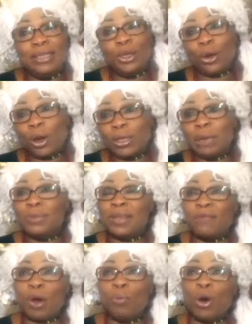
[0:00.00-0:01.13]
you know, call
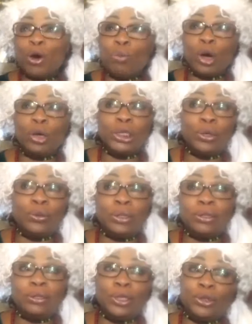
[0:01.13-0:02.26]
themselves or you know,
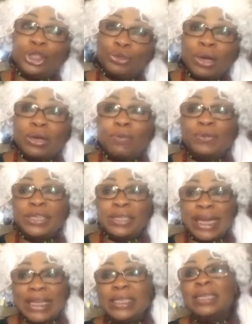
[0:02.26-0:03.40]
children of this
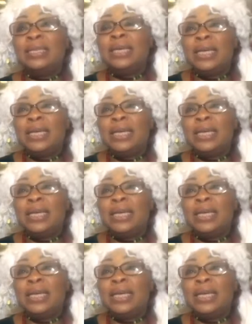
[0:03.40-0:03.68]
deity,